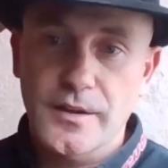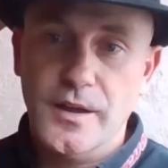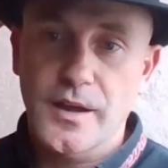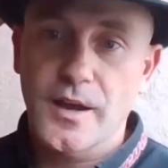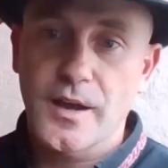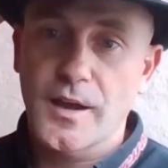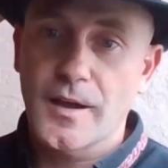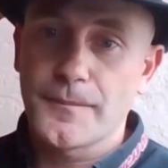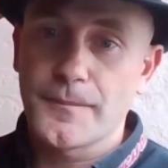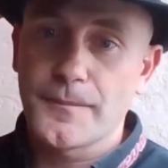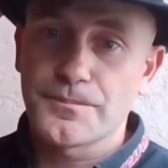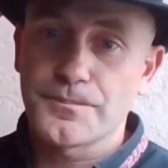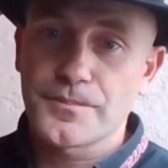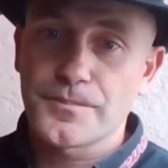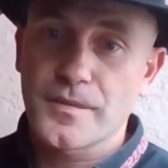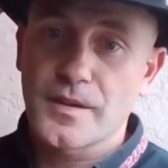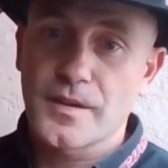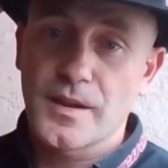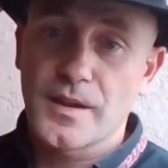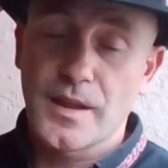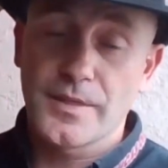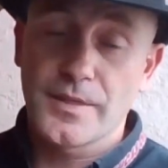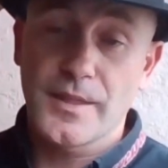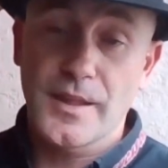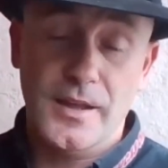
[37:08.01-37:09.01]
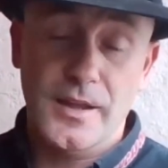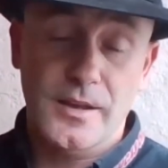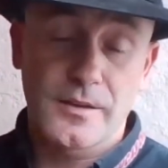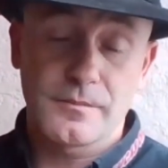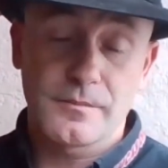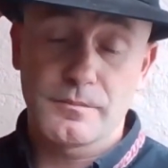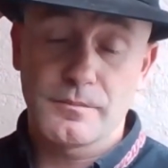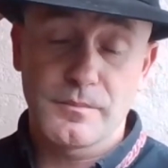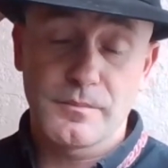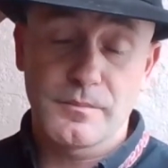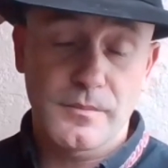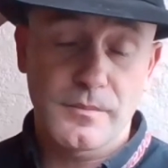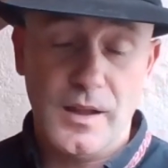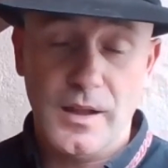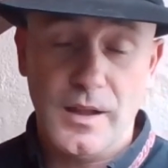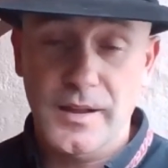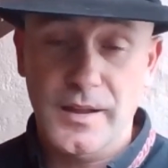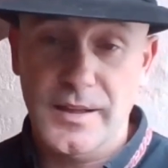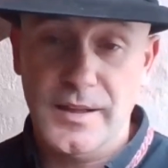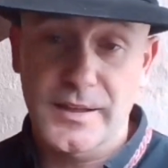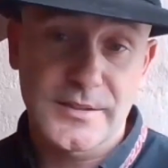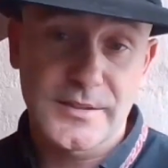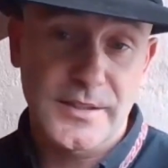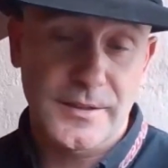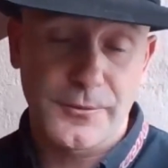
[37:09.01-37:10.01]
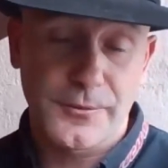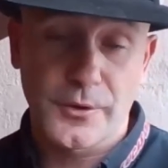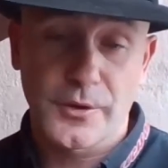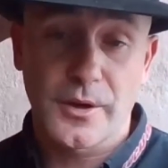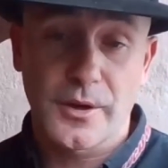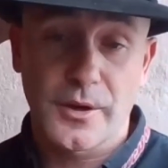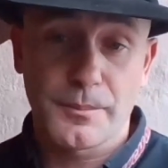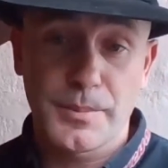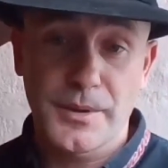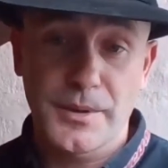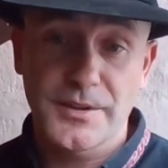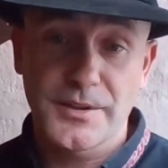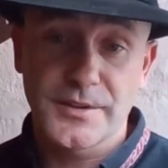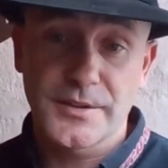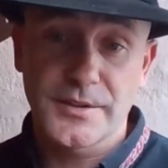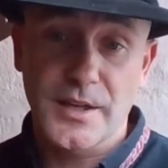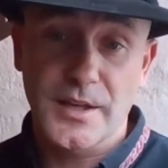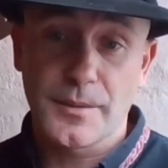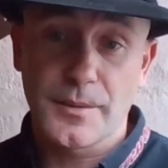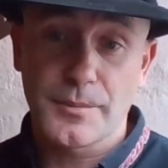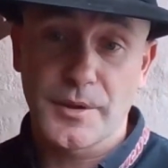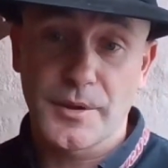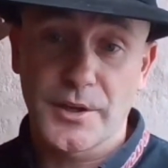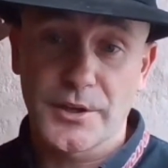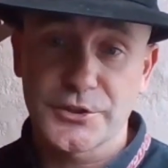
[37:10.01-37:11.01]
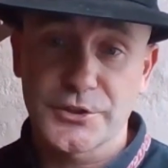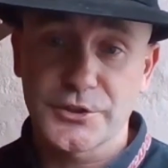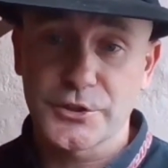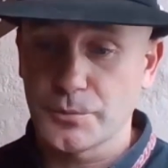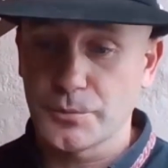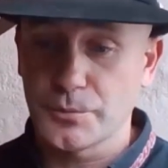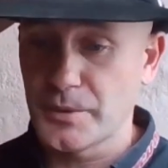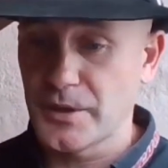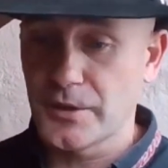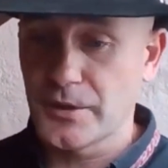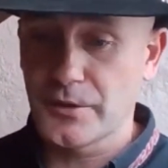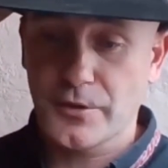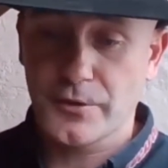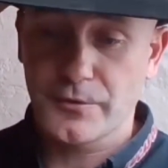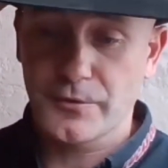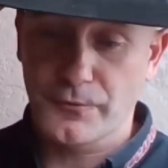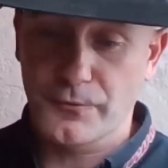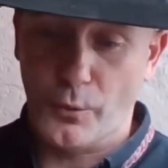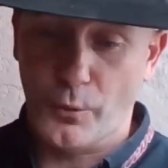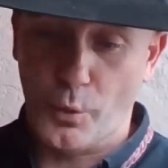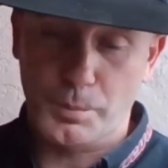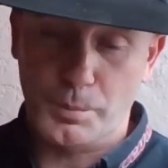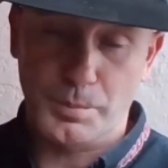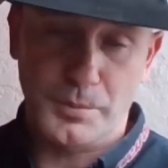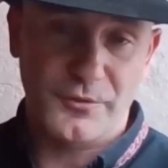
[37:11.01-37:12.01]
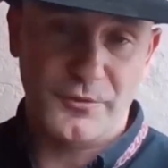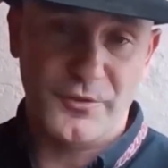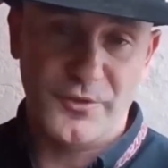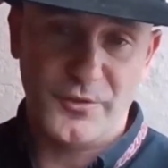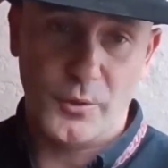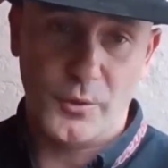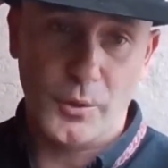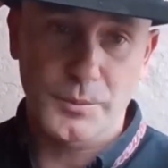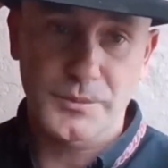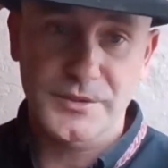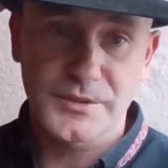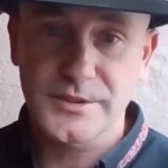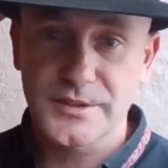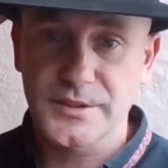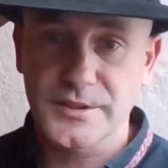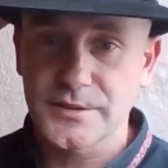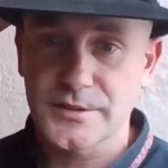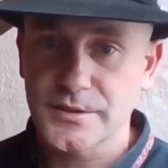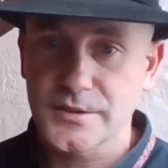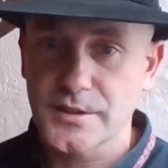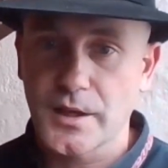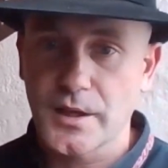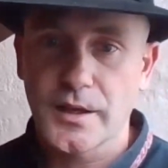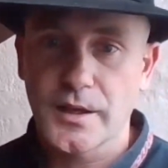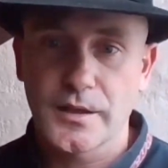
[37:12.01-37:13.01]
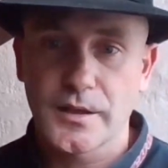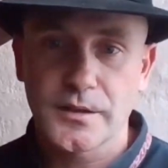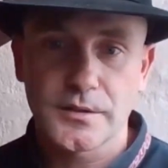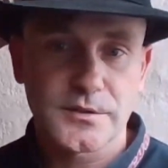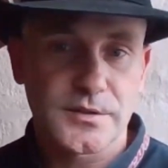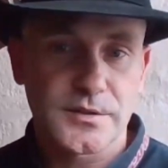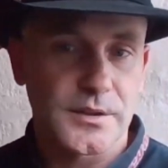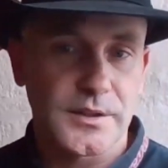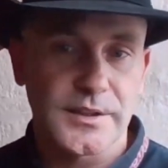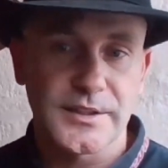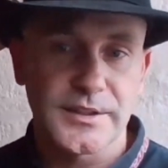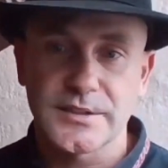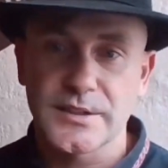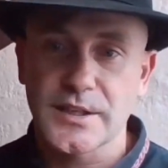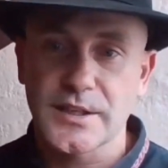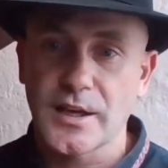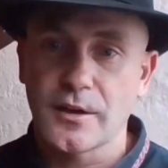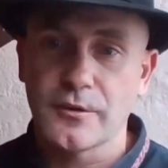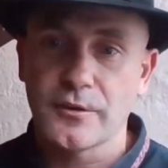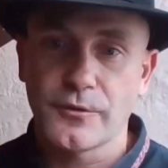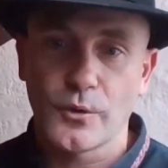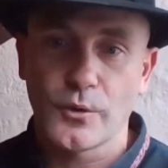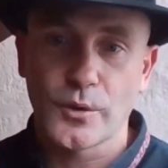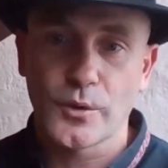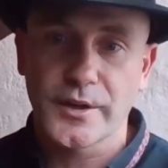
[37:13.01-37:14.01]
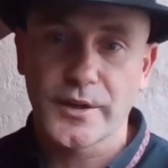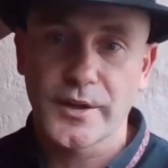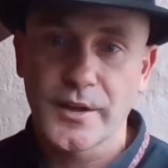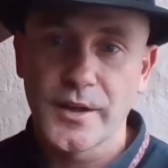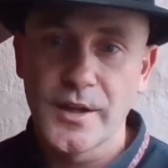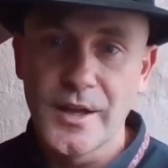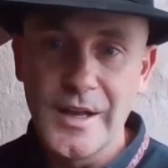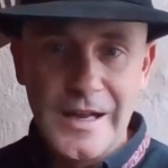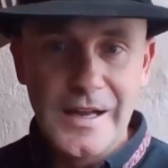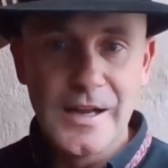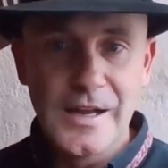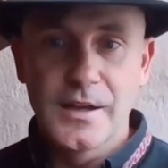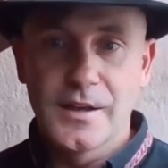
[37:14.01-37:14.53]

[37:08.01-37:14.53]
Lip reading: And then except for in our busy time of the year, she'll be 4 performances, say Salinas, California.